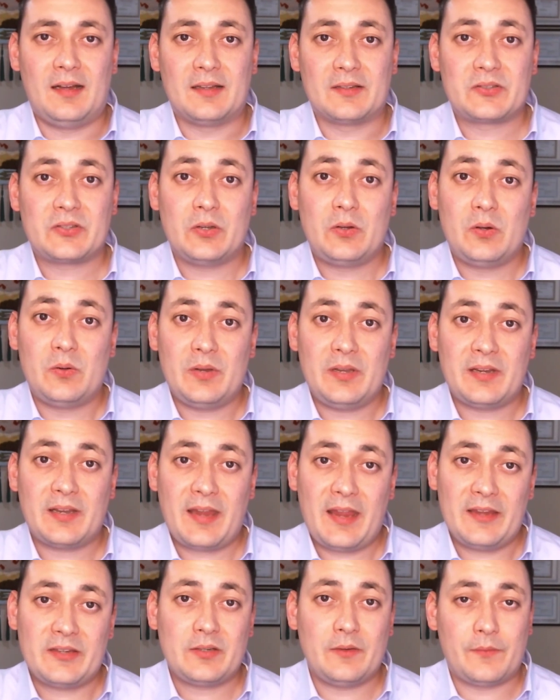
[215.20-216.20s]
So in
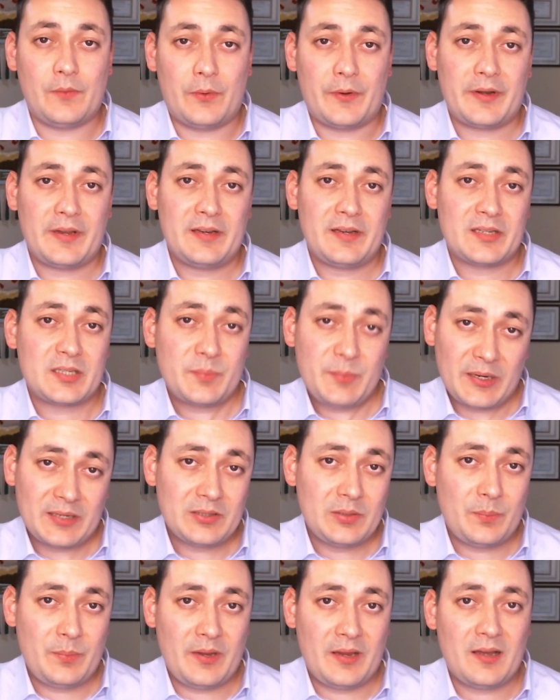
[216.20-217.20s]
case of Oregon, expect
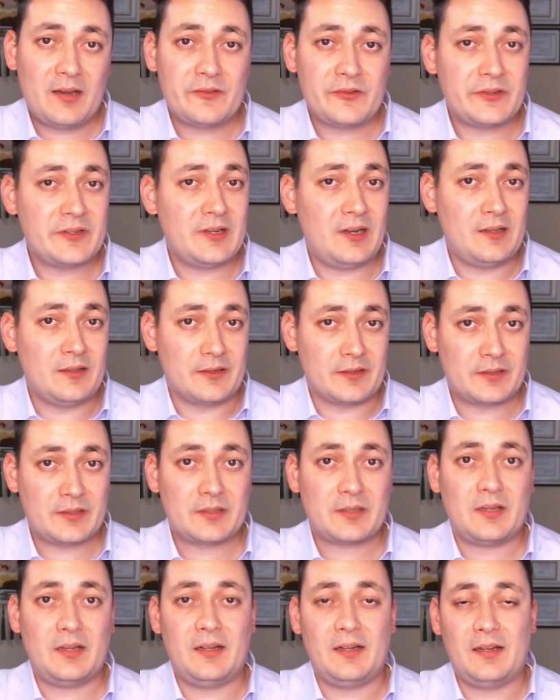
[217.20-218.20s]
to pay
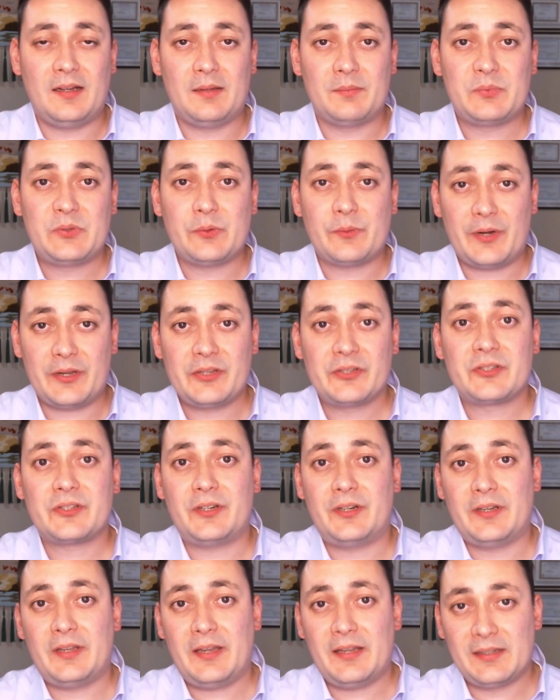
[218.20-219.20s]
$100 to
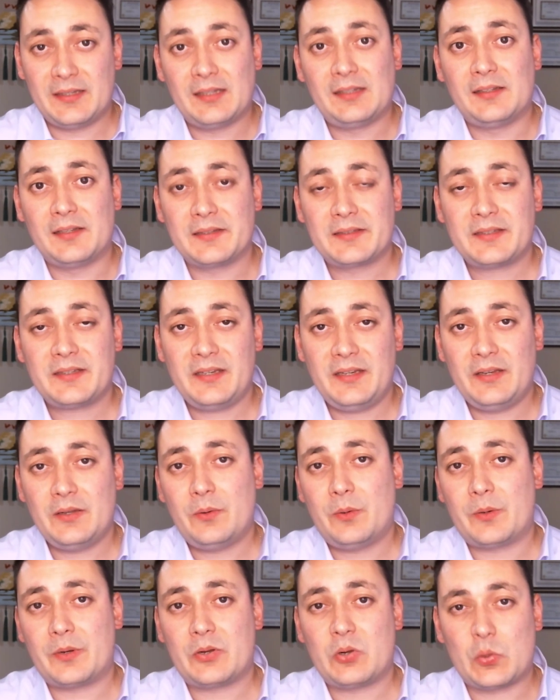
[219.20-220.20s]
register an LLC
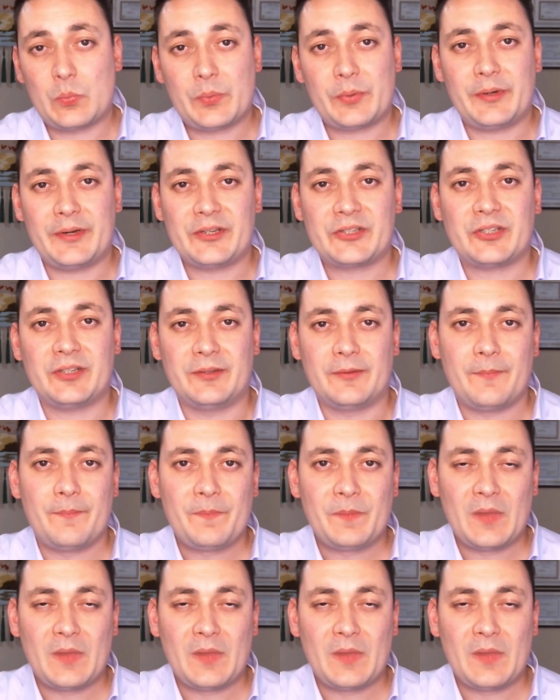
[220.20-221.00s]
or a corporation.